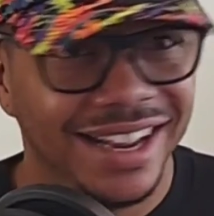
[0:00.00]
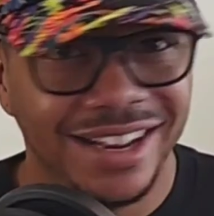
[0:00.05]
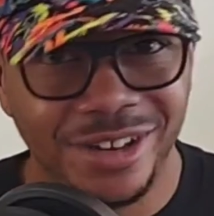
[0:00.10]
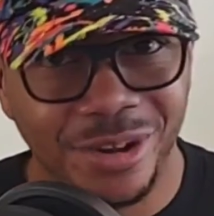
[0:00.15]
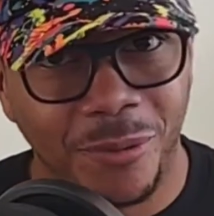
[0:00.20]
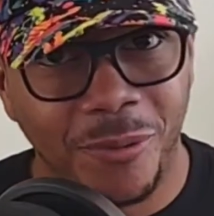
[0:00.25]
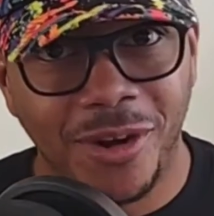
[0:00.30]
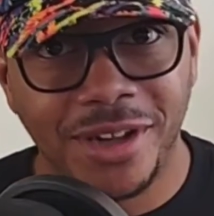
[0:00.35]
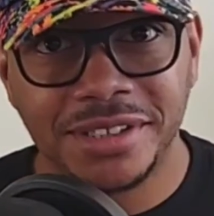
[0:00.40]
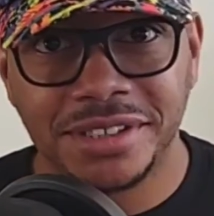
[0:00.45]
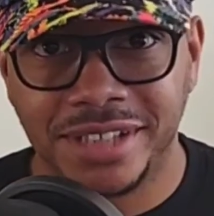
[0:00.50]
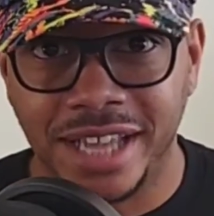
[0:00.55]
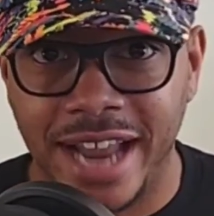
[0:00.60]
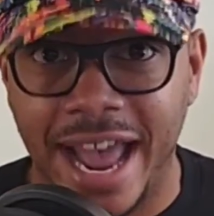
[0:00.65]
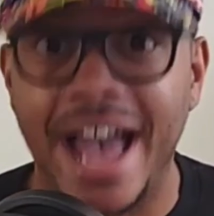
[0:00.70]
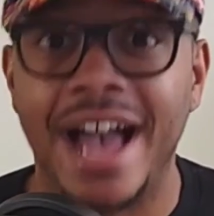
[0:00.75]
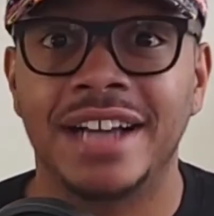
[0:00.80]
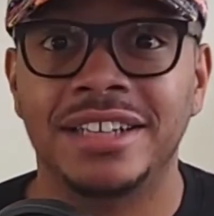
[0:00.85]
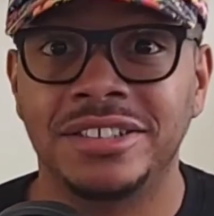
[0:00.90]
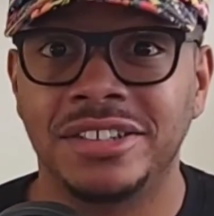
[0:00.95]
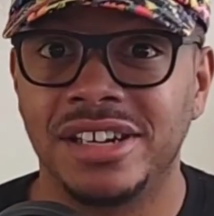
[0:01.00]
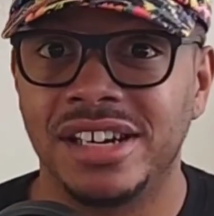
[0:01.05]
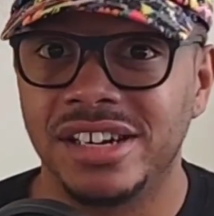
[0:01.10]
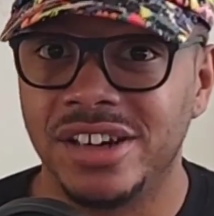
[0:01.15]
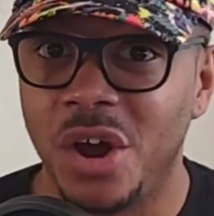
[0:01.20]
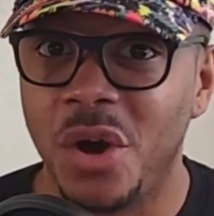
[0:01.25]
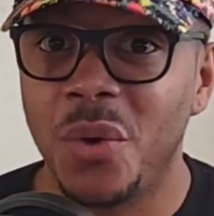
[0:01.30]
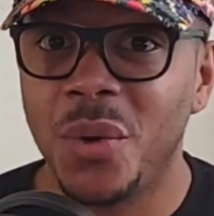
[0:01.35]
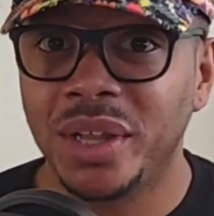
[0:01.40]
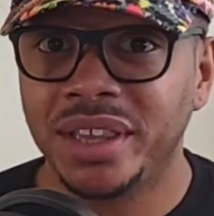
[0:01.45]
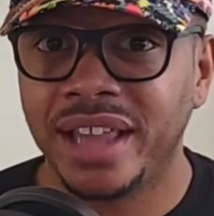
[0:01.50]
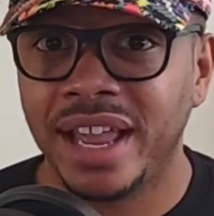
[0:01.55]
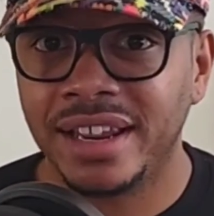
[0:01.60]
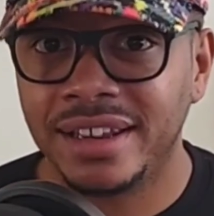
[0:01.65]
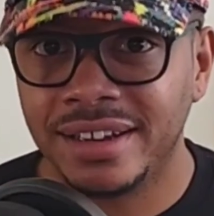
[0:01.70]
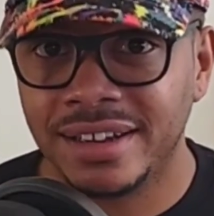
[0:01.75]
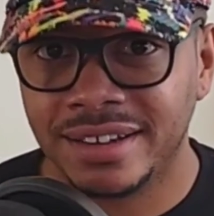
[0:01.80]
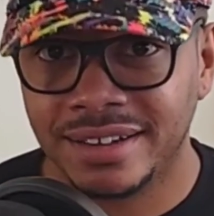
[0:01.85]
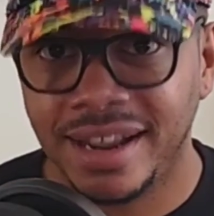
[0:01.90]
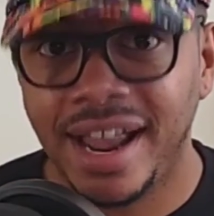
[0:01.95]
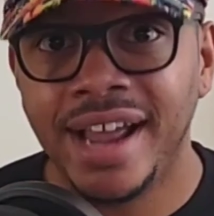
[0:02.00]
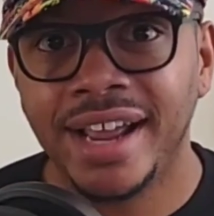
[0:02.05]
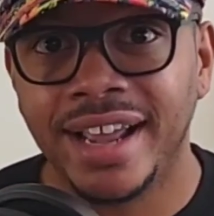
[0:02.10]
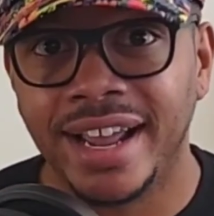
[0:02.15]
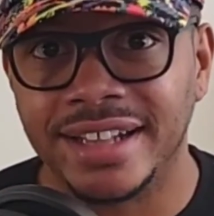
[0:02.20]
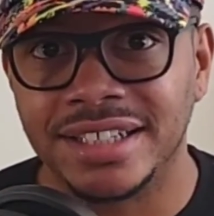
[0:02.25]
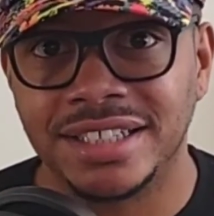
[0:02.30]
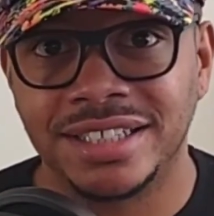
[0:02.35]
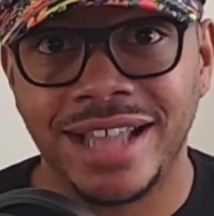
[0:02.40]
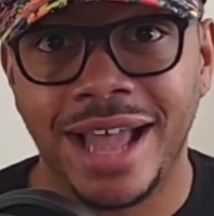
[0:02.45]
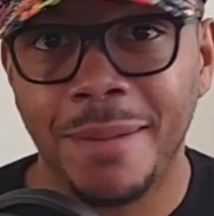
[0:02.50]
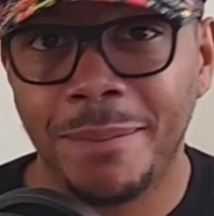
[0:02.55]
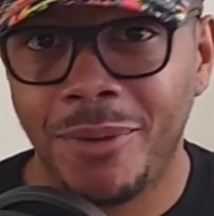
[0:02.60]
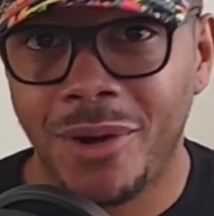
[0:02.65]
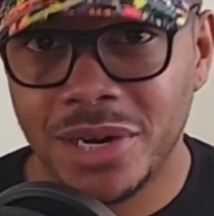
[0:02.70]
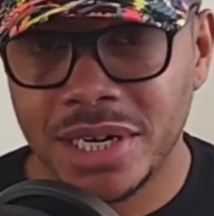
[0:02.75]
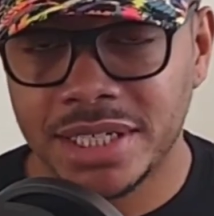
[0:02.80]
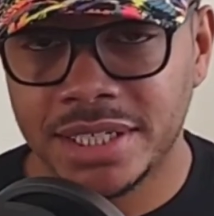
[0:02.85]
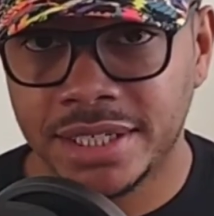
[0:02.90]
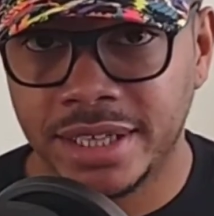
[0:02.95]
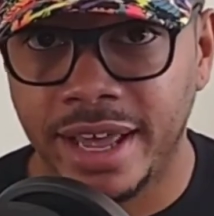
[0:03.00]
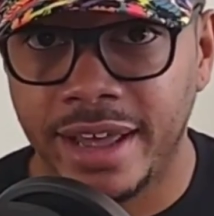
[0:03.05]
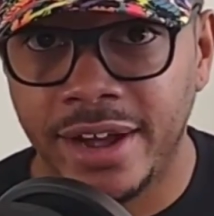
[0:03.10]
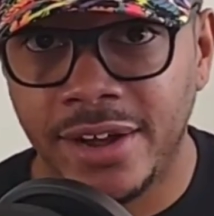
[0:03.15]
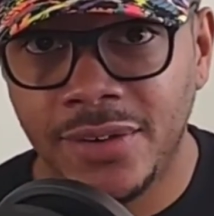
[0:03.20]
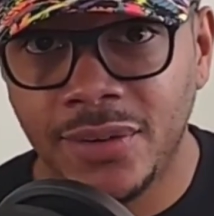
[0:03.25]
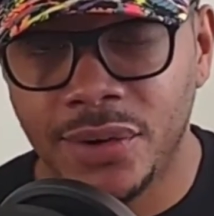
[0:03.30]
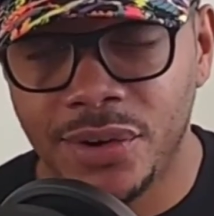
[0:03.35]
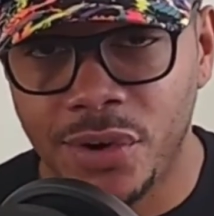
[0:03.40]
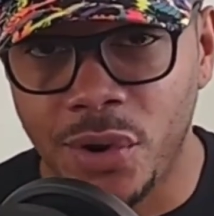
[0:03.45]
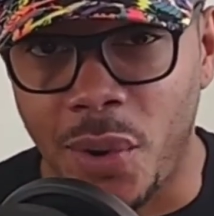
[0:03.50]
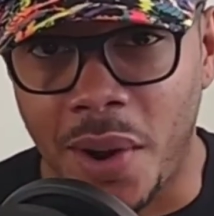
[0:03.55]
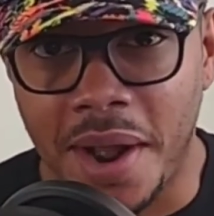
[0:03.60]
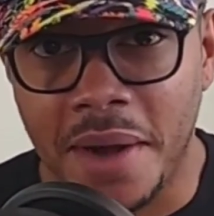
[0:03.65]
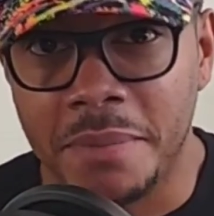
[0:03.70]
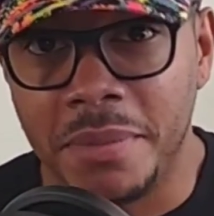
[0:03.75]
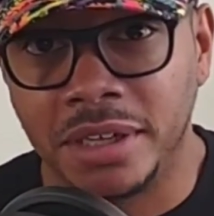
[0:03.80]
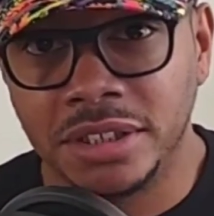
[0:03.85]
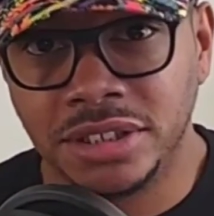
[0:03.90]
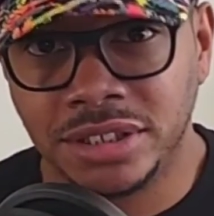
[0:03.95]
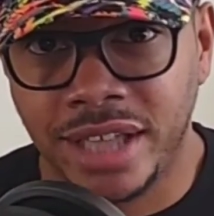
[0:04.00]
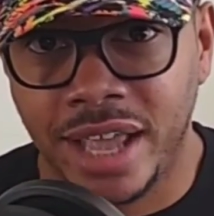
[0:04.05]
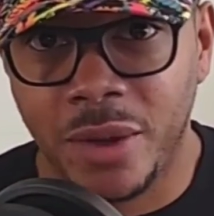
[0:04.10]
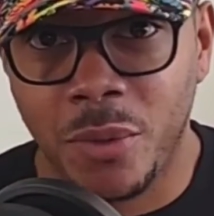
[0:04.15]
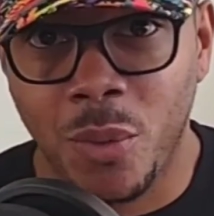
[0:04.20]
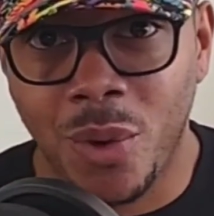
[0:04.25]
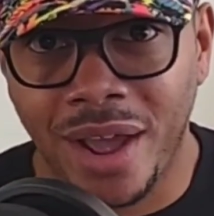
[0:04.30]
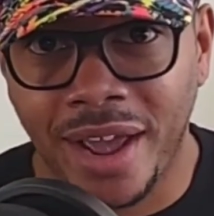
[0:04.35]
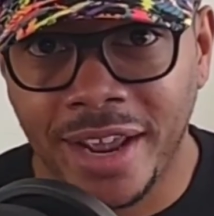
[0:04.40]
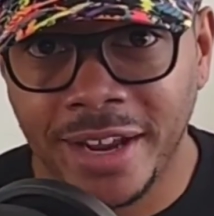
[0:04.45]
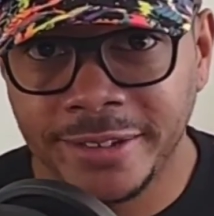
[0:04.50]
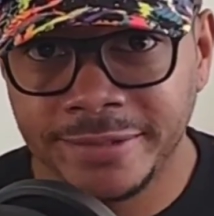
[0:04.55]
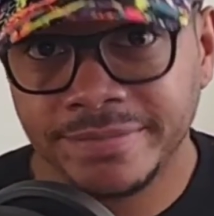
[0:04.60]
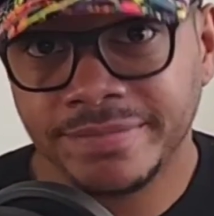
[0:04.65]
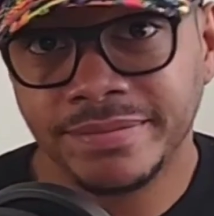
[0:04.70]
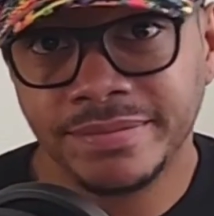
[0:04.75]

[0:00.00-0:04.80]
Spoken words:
the ones that actually know what they look like and step on the scale and know how much they weigh,